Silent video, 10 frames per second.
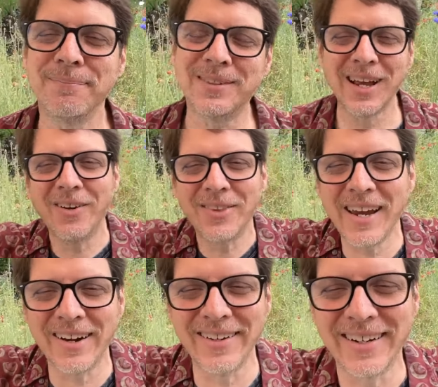So
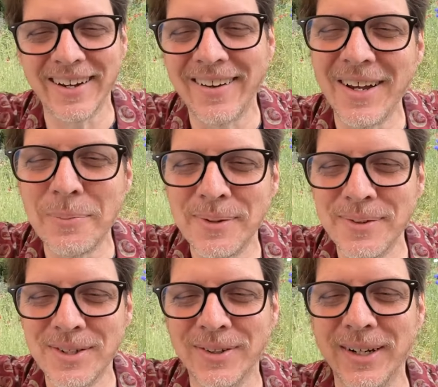there you go, I hope you
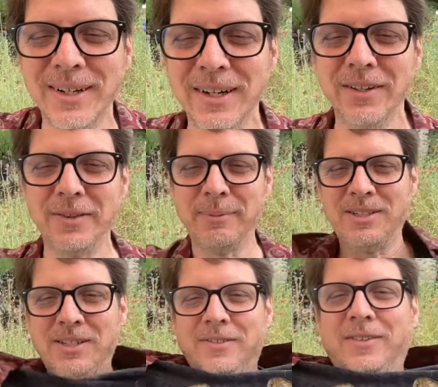enjoyed it. See my
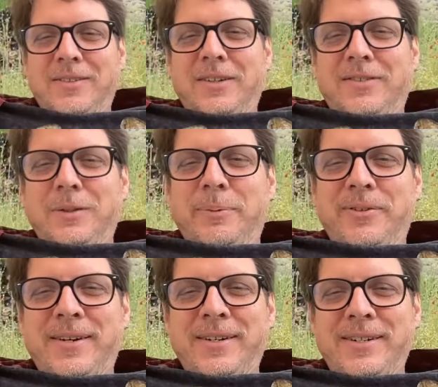Jesus Christ
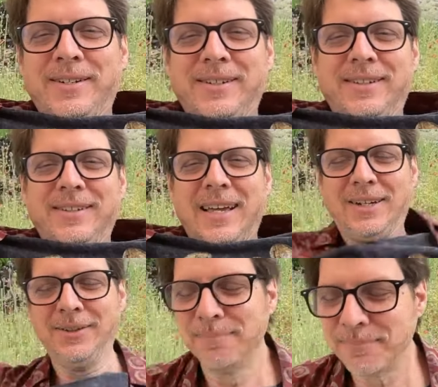Superstar shirt? Isn't that
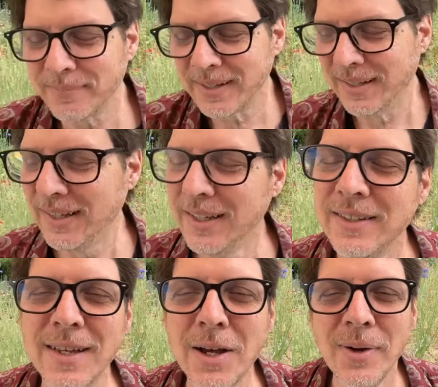cool?
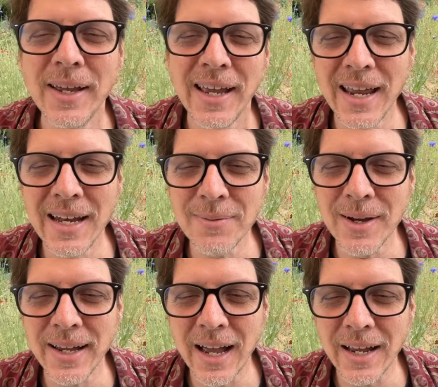So
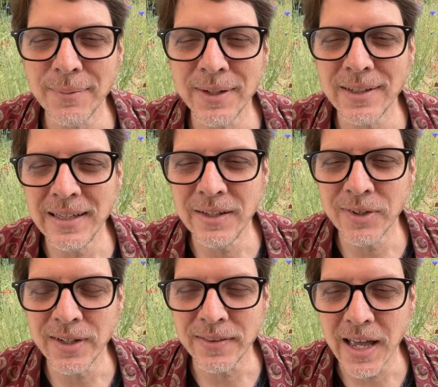anyway, I'm going to leave
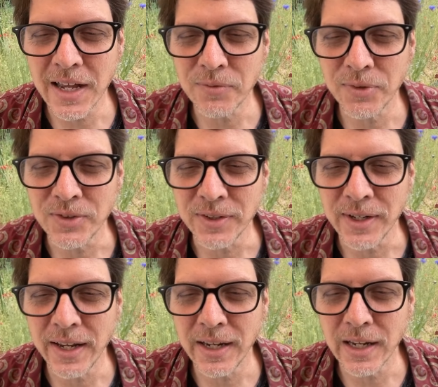it at that for
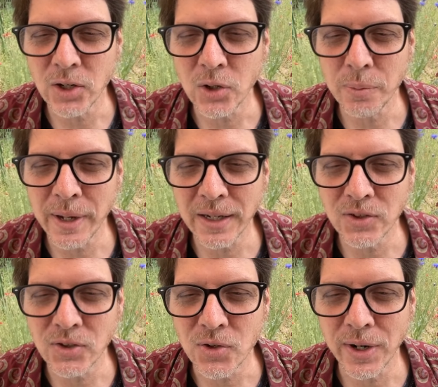today and go back
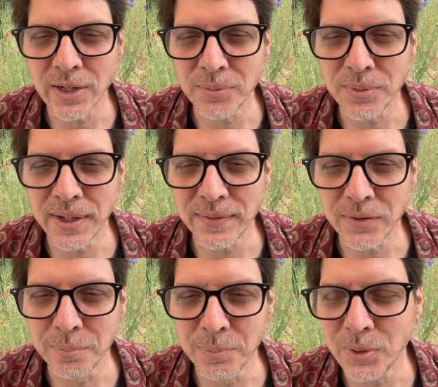to trying to write
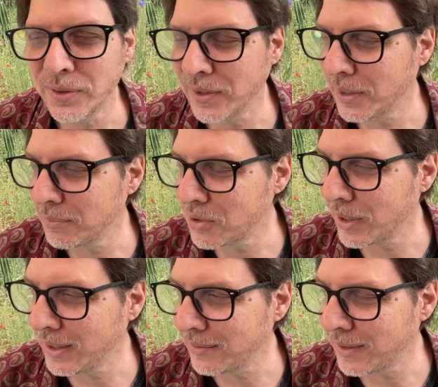this book that I'm
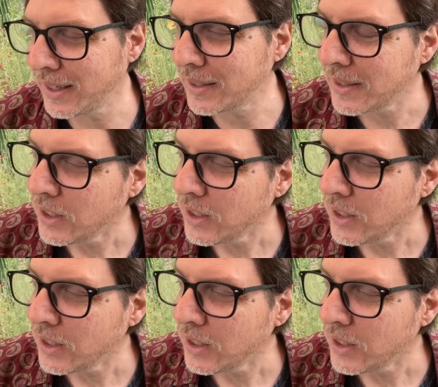trying to write.